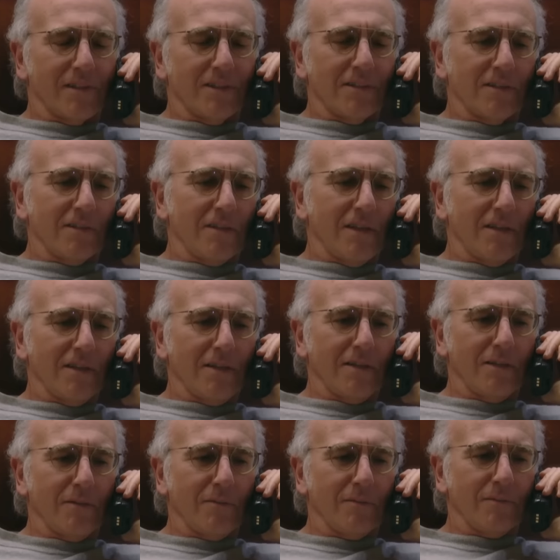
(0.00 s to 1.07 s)
just that,
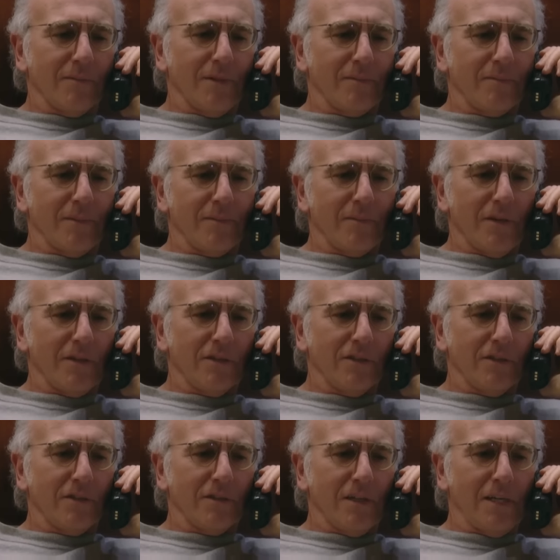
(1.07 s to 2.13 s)
my mother just
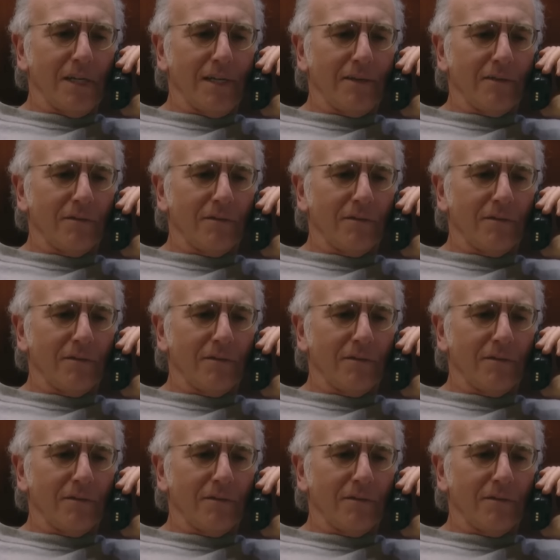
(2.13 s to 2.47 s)
died.